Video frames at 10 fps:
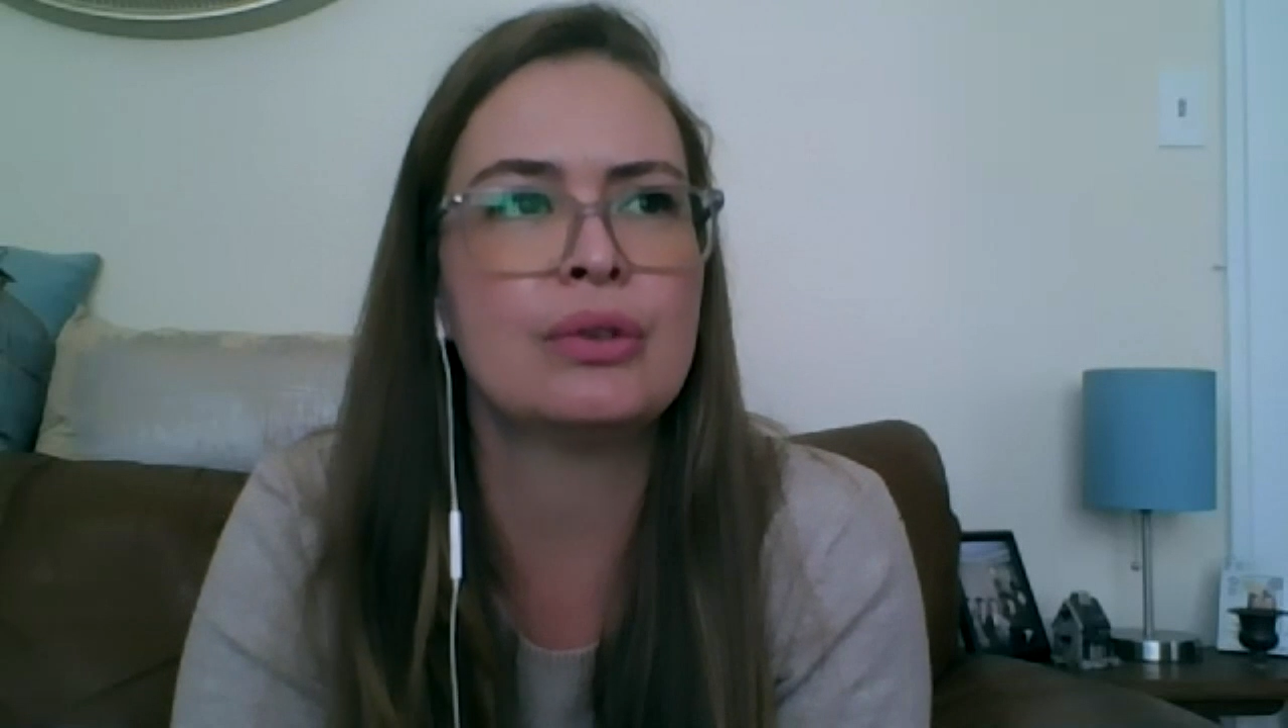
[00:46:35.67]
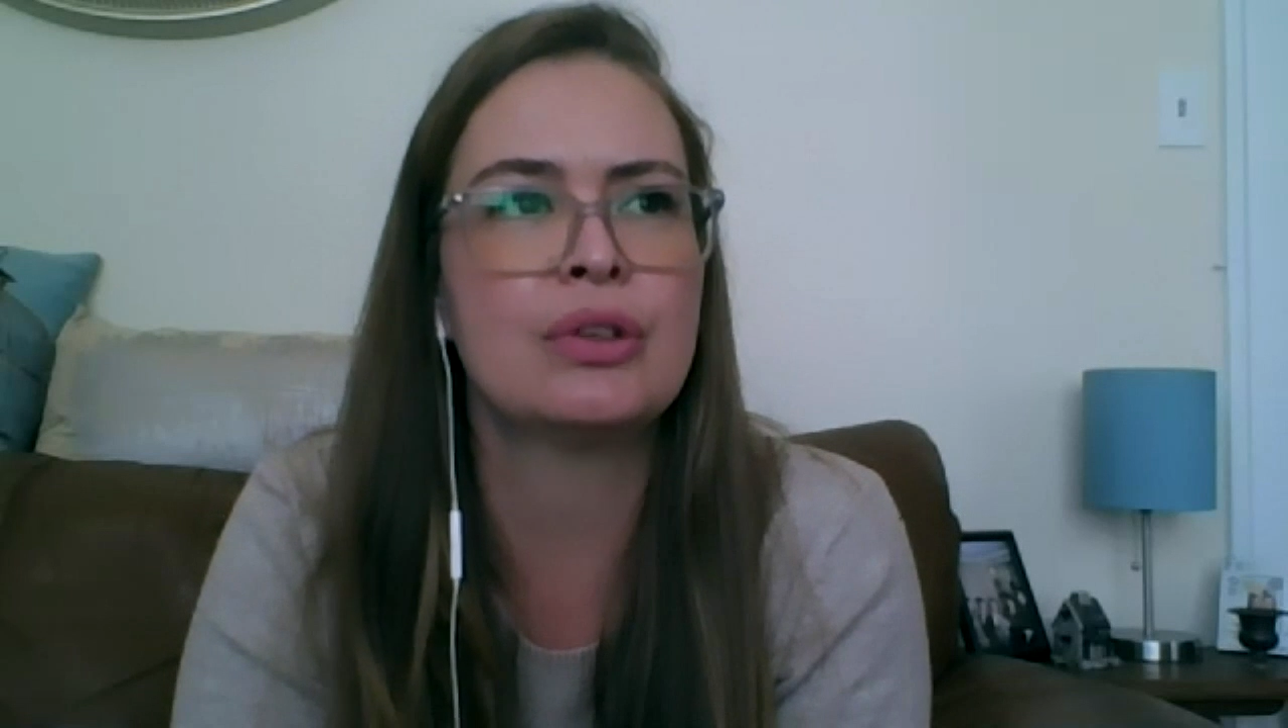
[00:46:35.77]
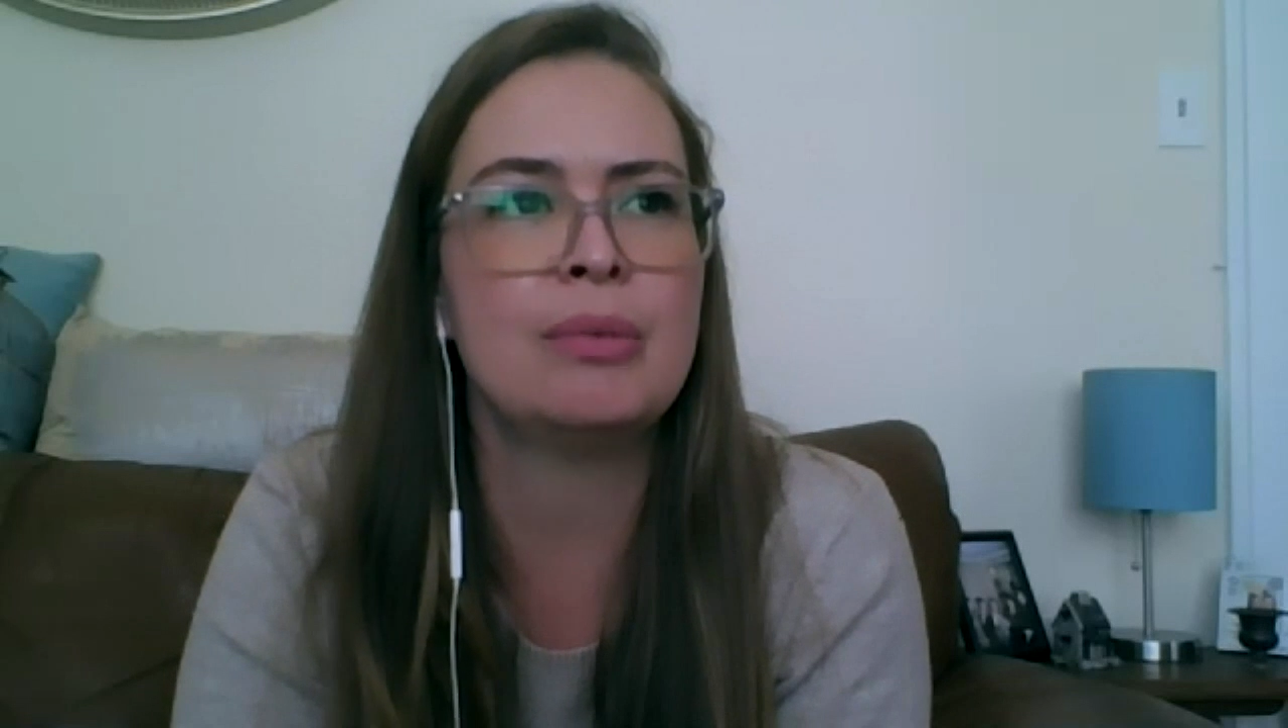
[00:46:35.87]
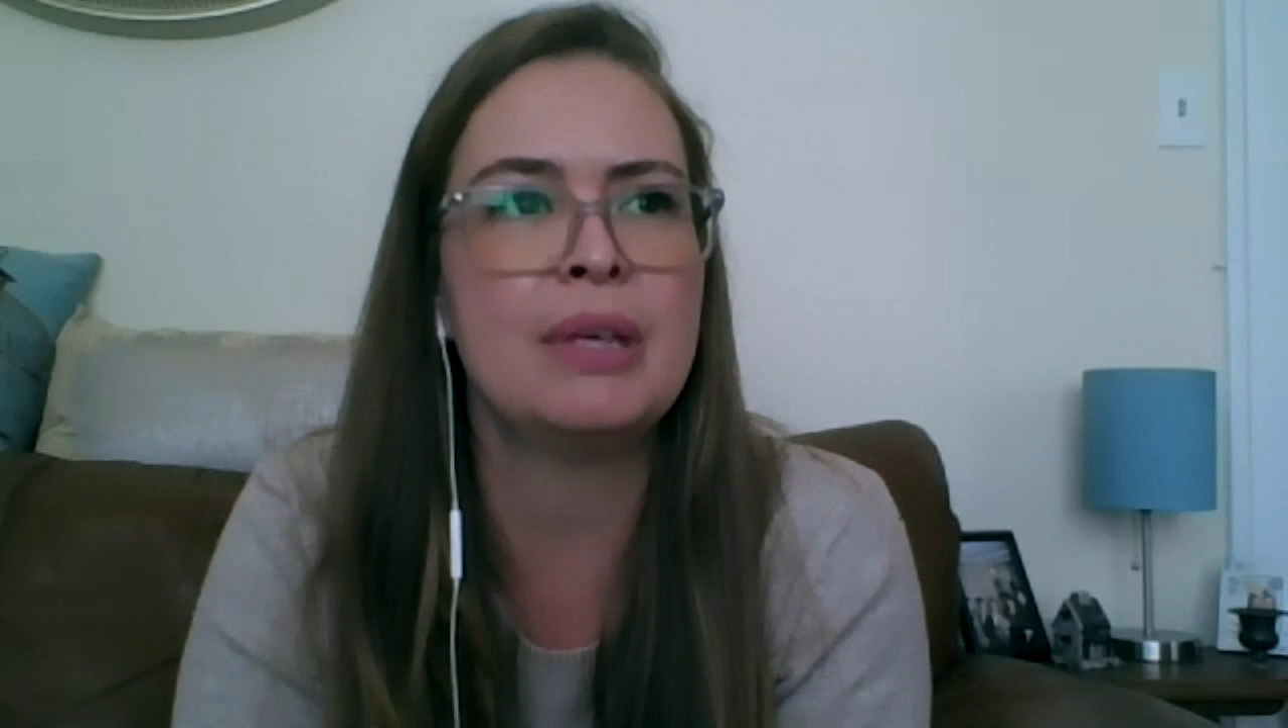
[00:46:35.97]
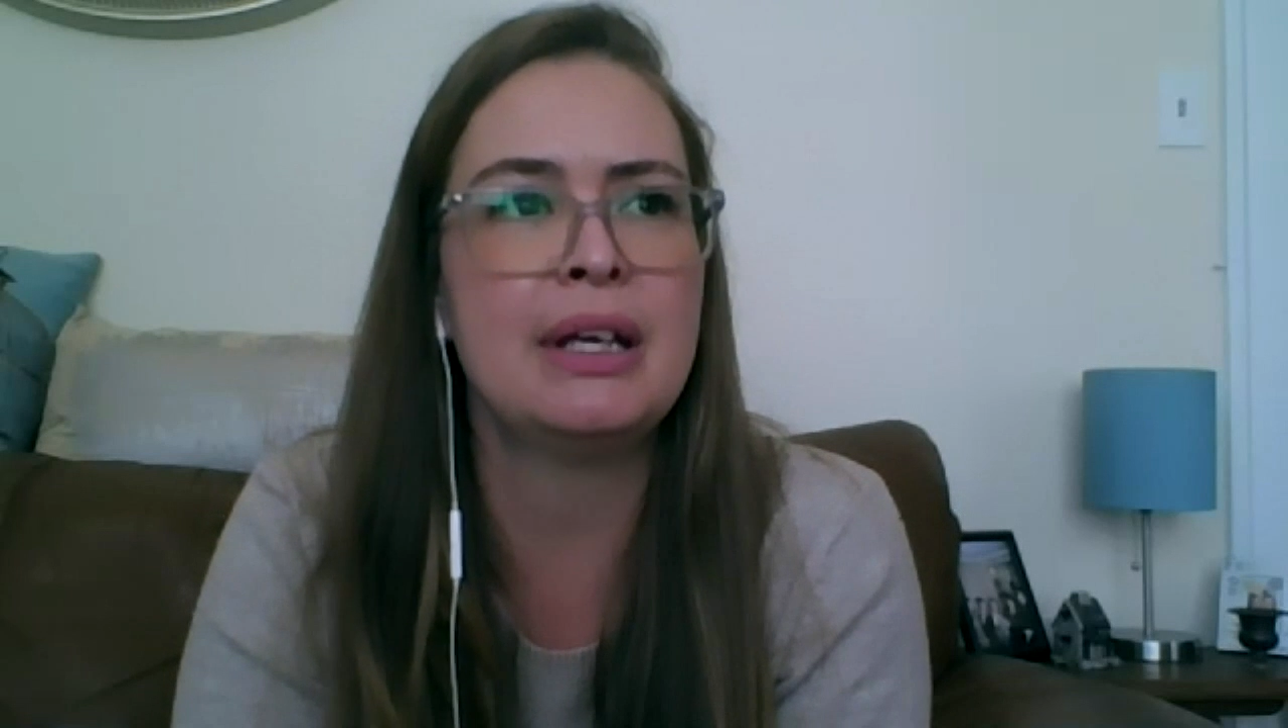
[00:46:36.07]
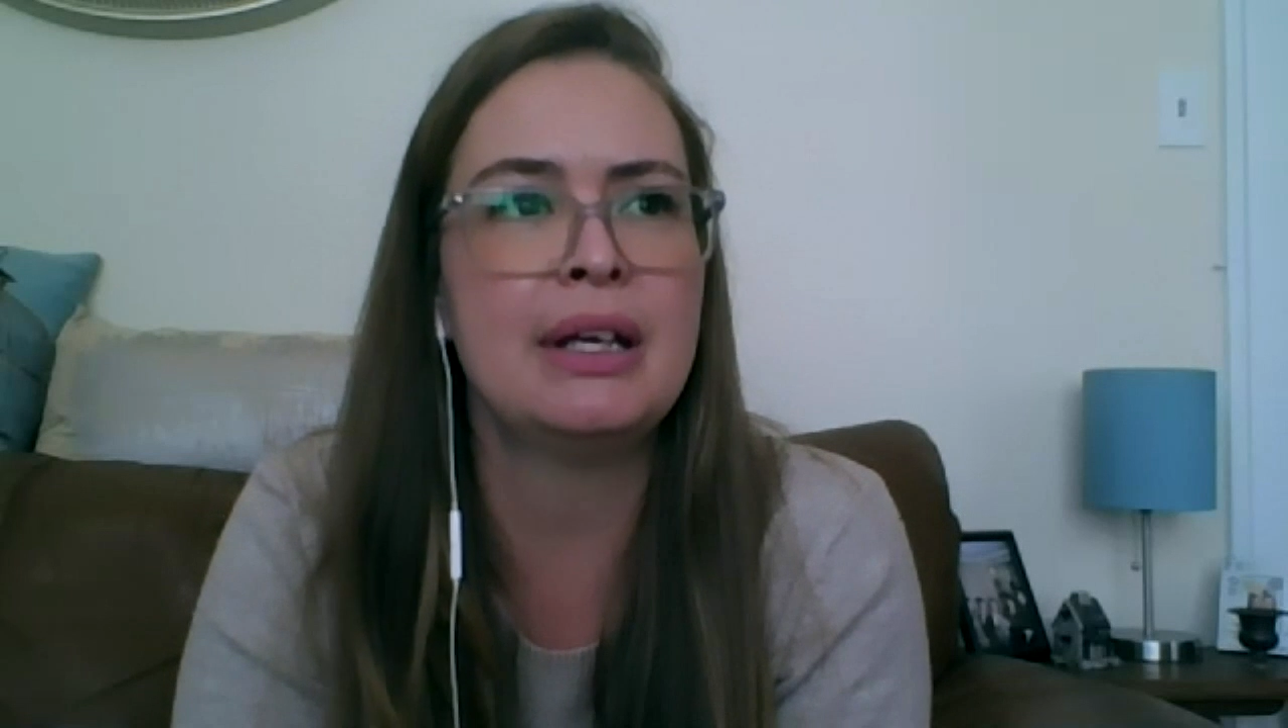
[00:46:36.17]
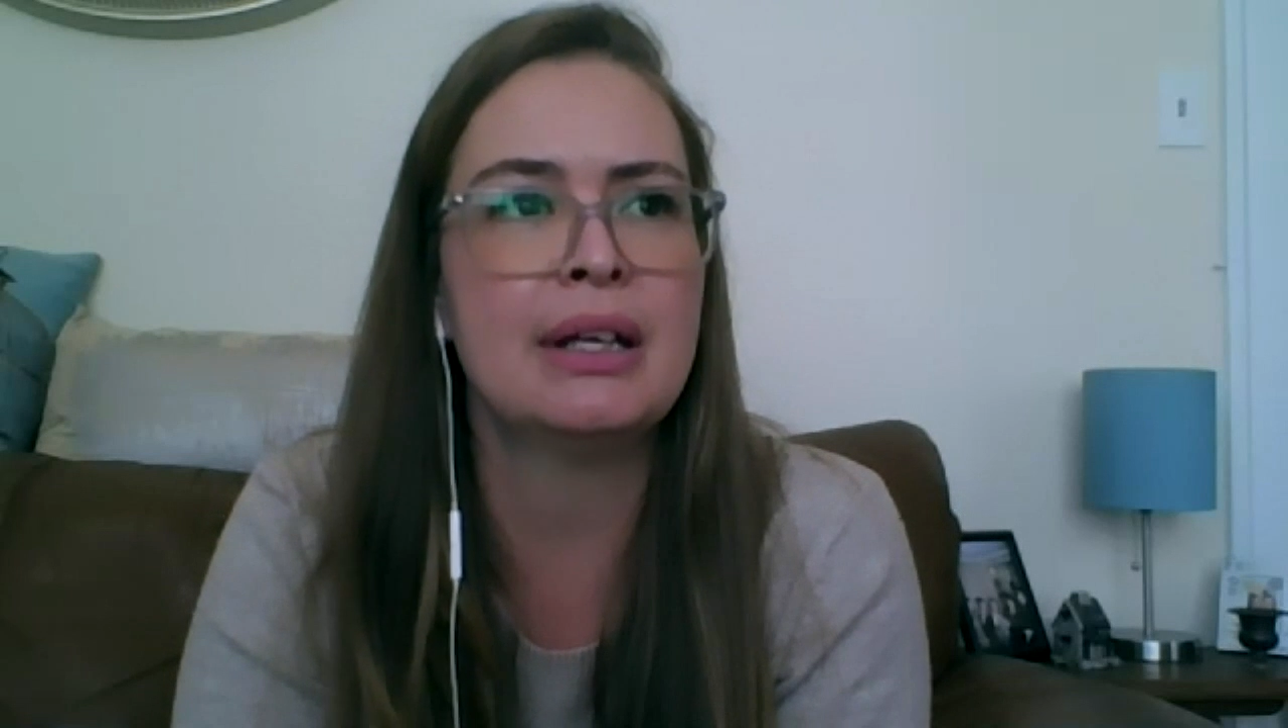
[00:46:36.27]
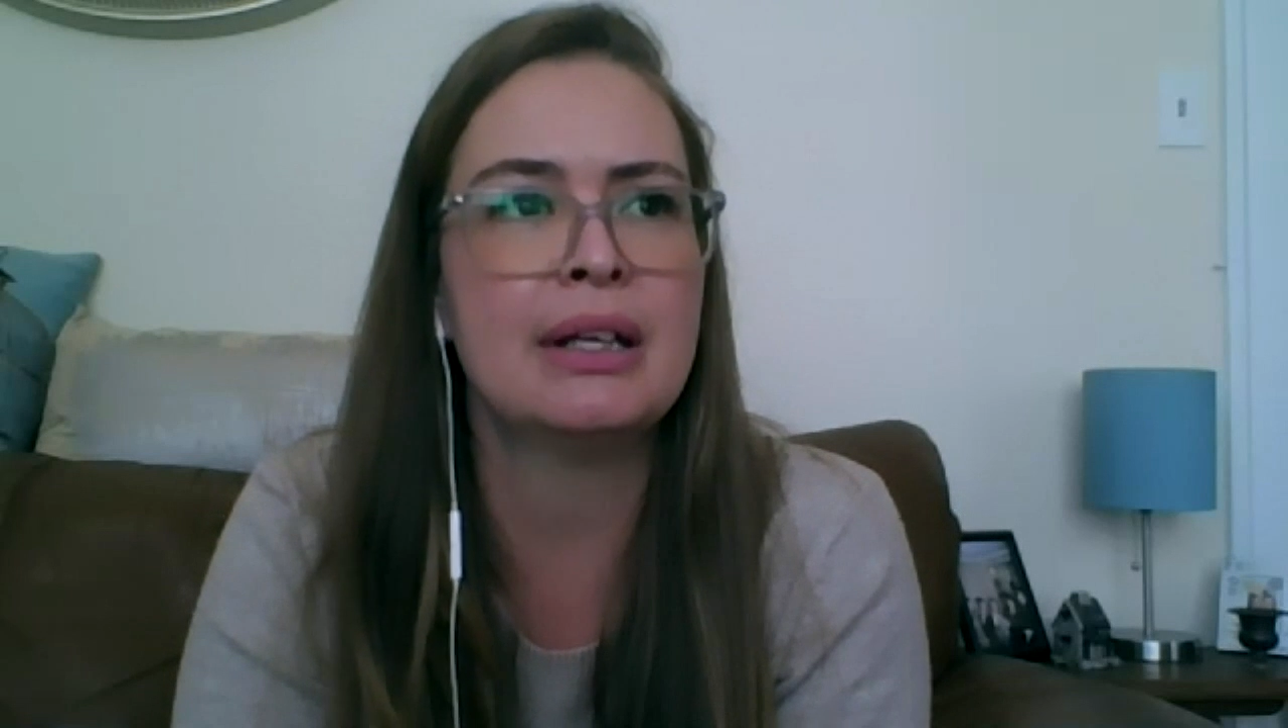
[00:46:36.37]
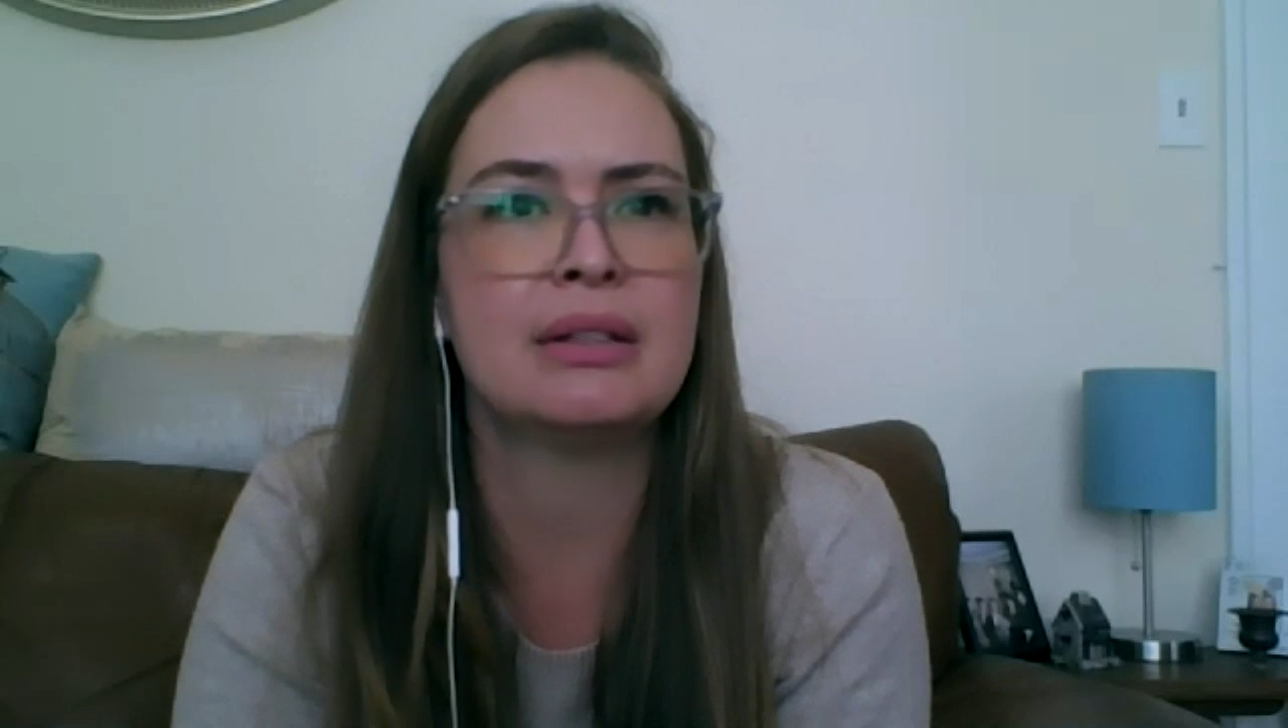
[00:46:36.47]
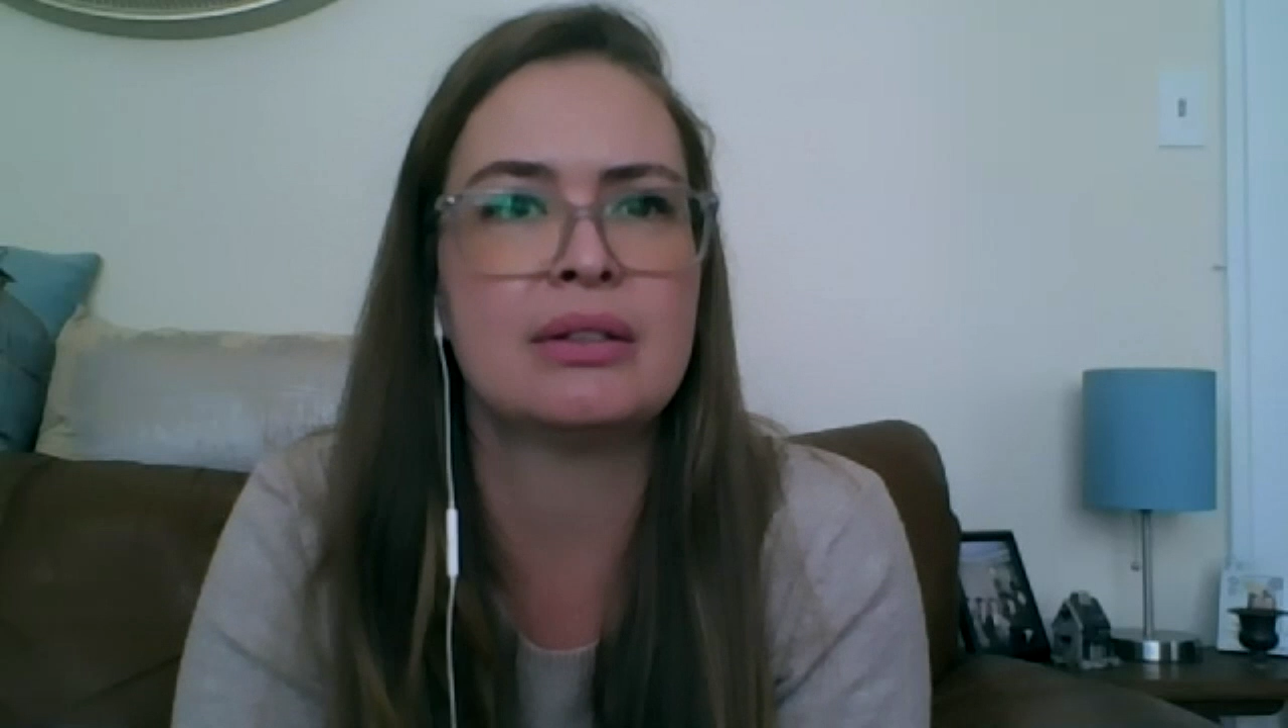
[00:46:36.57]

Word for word: to me,